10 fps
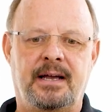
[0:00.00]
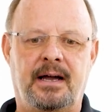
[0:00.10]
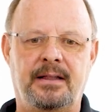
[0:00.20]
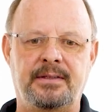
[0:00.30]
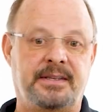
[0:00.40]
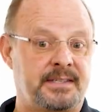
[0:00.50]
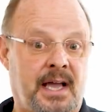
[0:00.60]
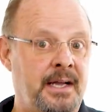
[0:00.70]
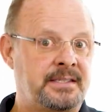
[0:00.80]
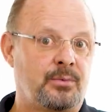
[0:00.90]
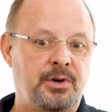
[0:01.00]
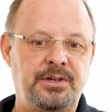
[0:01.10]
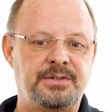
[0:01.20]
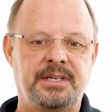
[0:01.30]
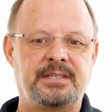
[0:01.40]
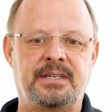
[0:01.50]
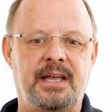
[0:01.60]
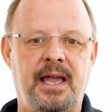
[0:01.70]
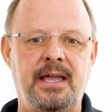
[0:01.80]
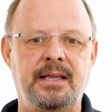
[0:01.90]
the designs that we're using
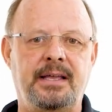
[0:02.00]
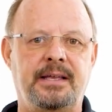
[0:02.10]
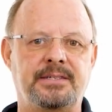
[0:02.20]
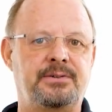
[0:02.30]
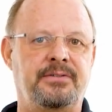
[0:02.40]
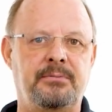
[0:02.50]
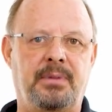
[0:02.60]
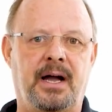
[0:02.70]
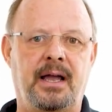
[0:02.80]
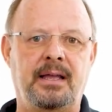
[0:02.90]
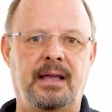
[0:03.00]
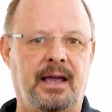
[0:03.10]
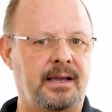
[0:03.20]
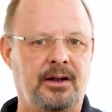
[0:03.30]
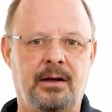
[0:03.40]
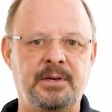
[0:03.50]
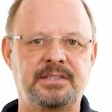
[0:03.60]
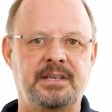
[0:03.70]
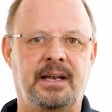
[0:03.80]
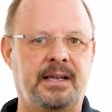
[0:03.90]
today is driven by economics and